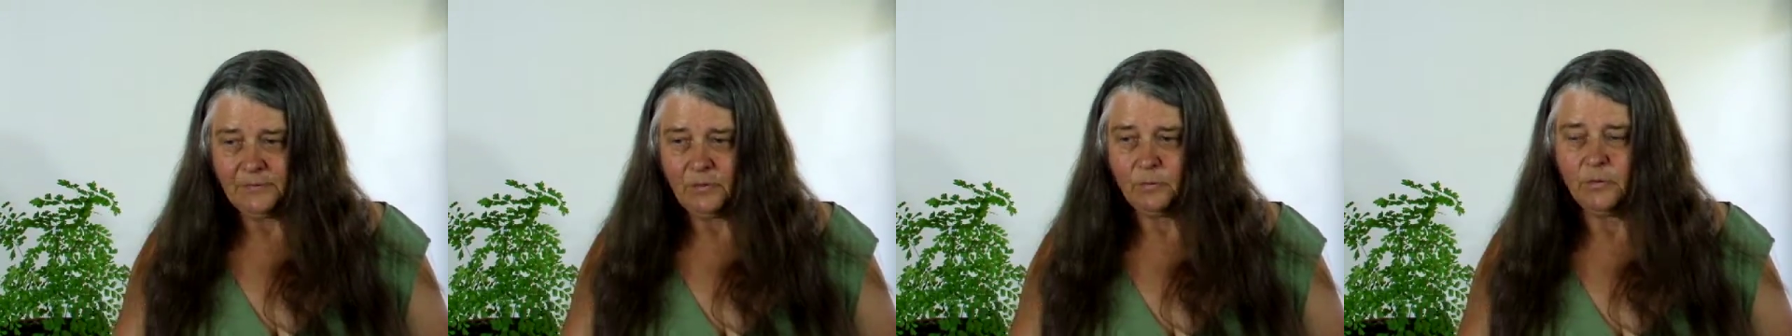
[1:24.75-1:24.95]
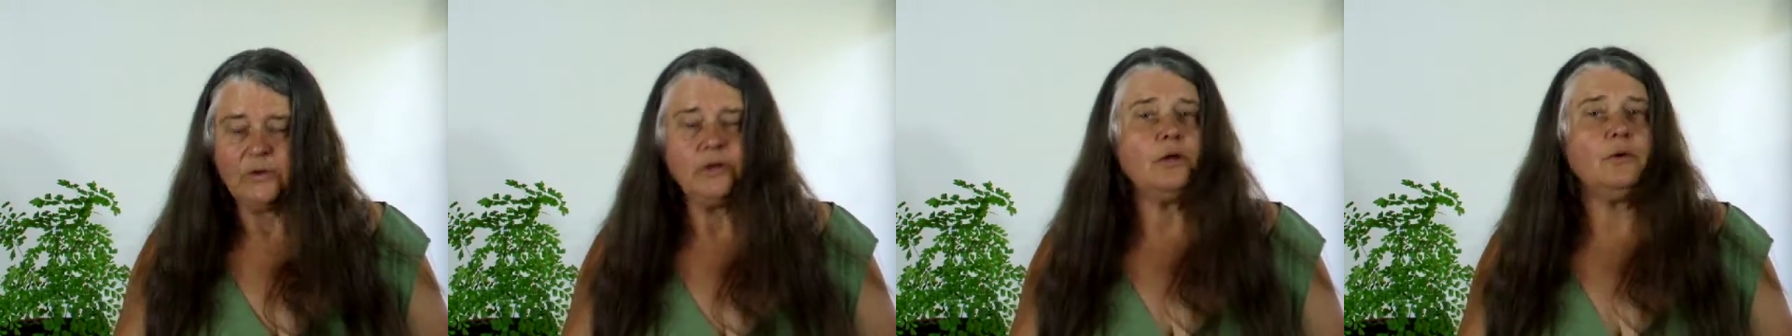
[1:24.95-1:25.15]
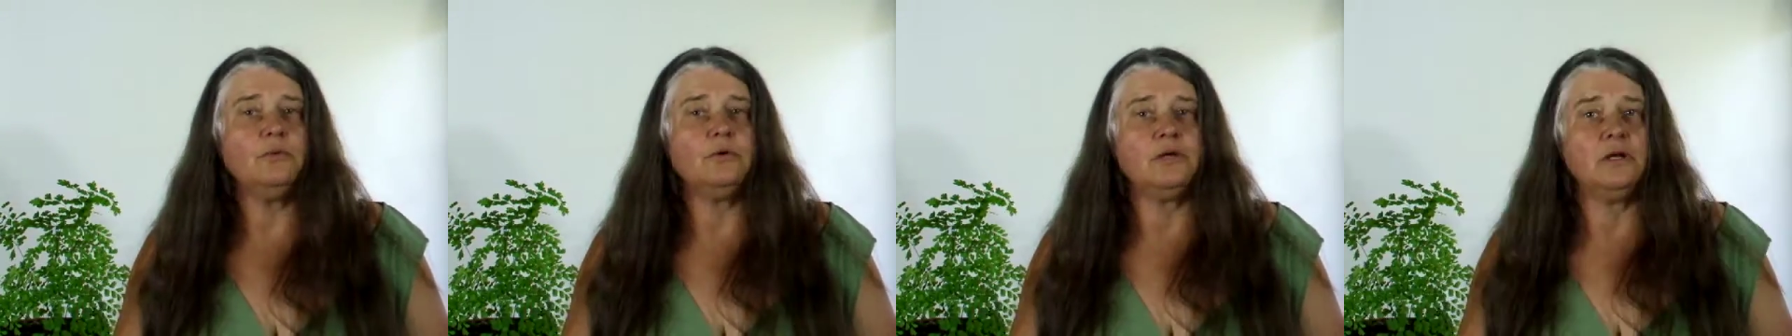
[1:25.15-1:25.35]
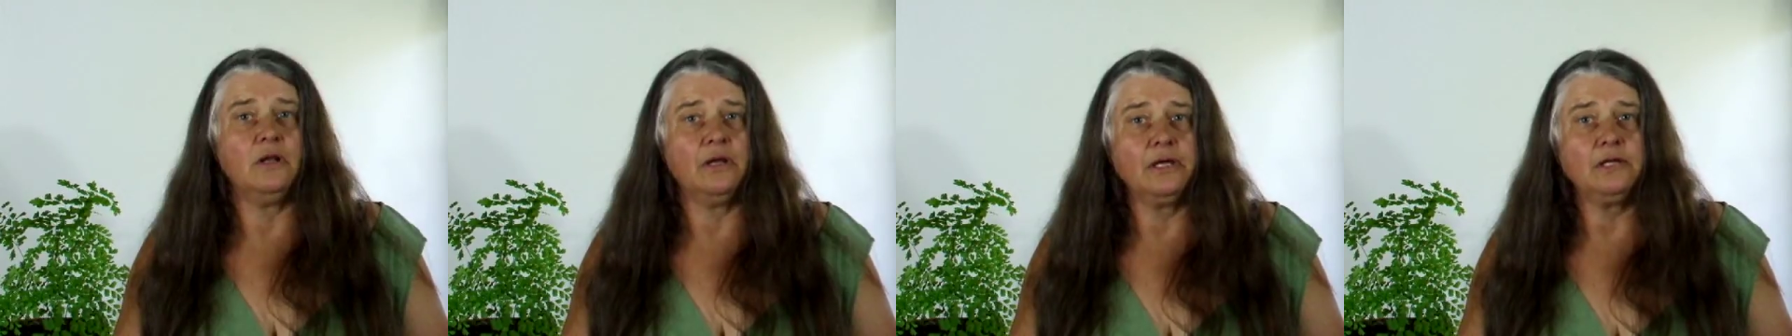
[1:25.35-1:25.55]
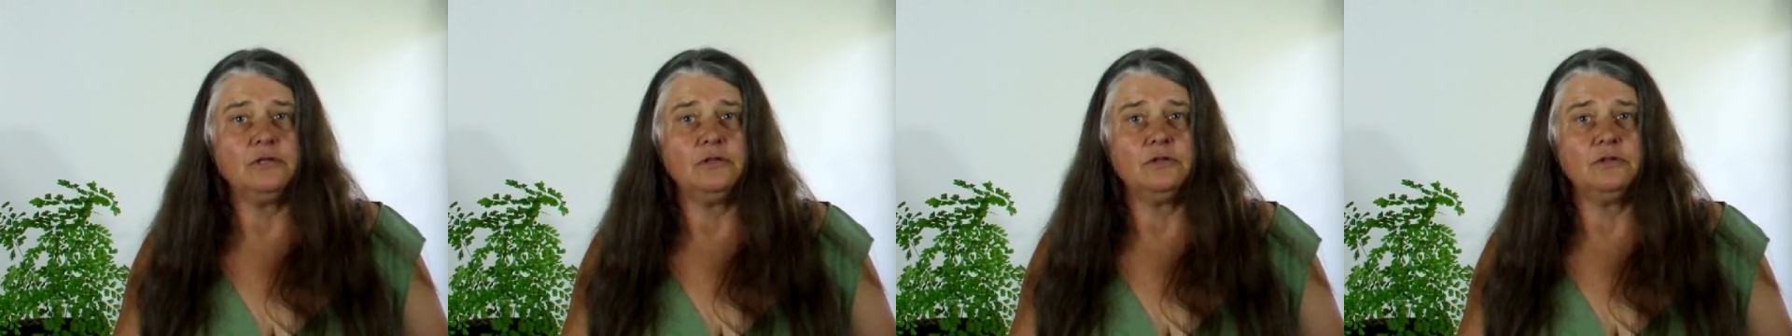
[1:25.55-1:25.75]
What I would
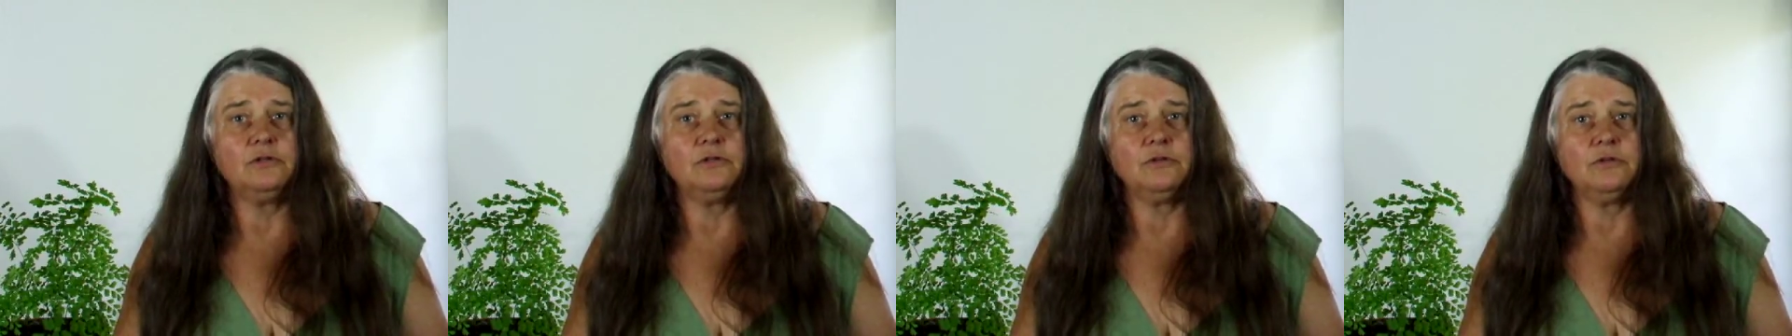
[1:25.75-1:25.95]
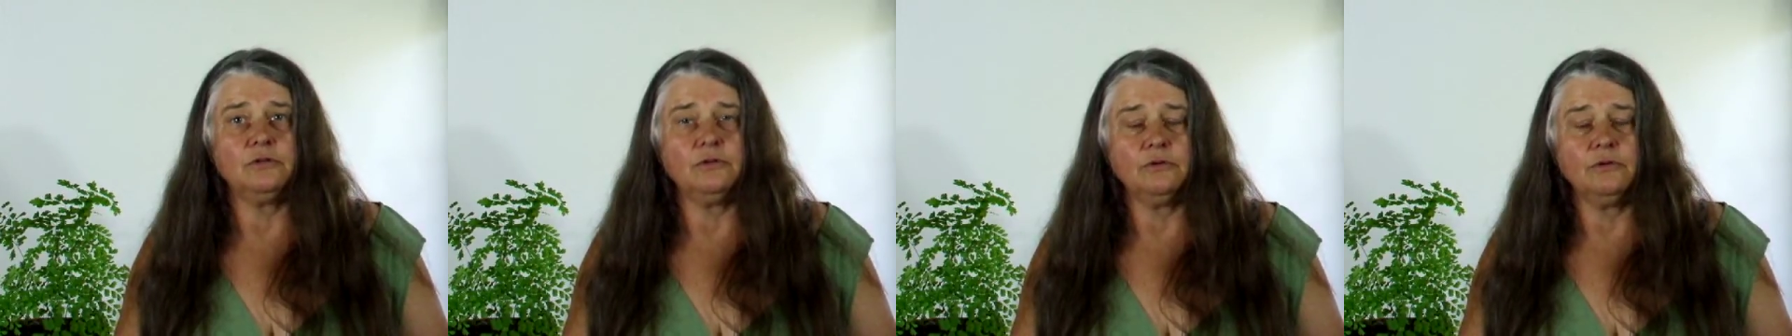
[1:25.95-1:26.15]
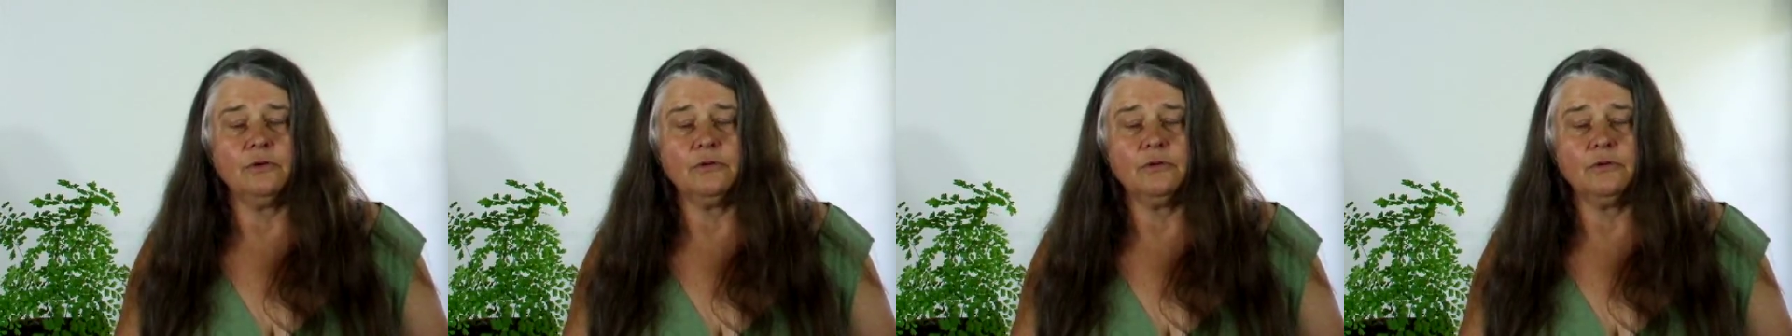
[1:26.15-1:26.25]
like you to do